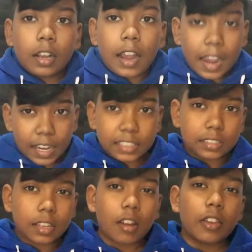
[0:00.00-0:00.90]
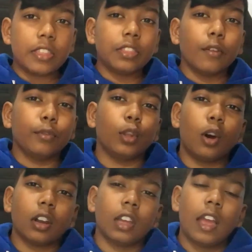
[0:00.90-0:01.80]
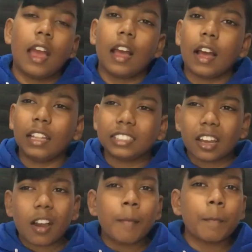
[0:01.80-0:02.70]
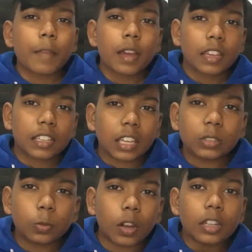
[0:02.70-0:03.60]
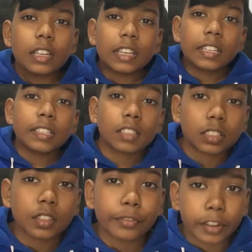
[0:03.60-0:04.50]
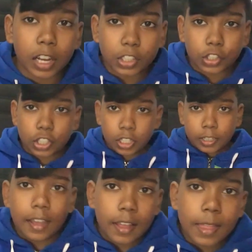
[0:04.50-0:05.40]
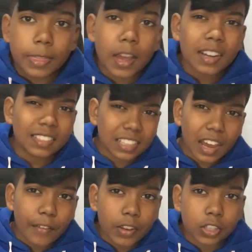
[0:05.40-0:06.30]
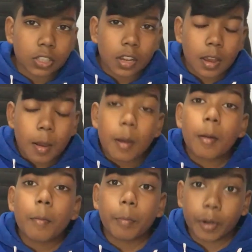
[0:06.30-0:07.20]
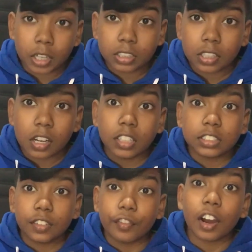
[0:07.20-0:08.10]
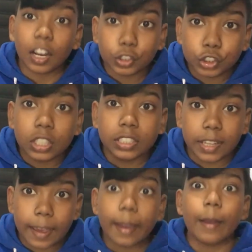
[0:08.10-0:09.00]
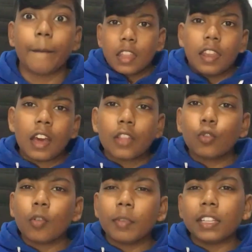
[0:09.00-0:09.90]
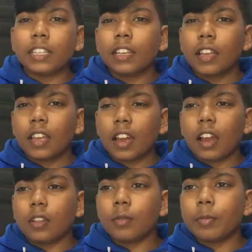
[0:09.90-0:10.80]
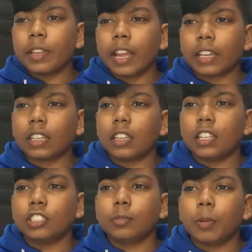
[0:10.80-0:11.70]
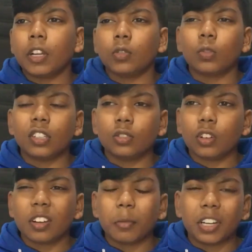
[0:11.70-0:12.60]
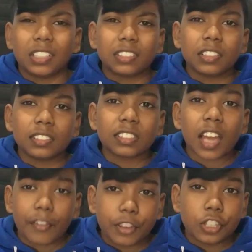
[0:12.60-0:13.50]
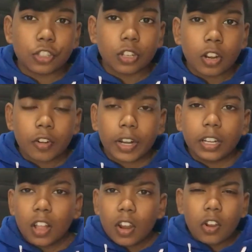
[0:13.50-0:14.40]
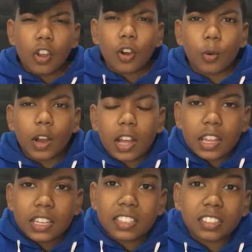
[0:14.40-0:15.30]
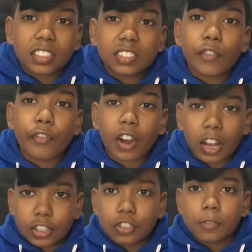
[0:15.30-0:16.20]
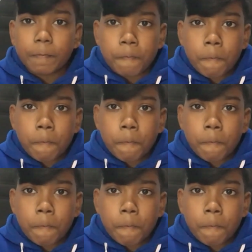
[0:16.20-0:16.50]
Kaiser in the vlog. And guess what? He's a savage. Not a savage, but a savage. Yeah. Now, normally, it would be like, Aishi Panas, what are you talking about? It's savage, right? No. He's a savage.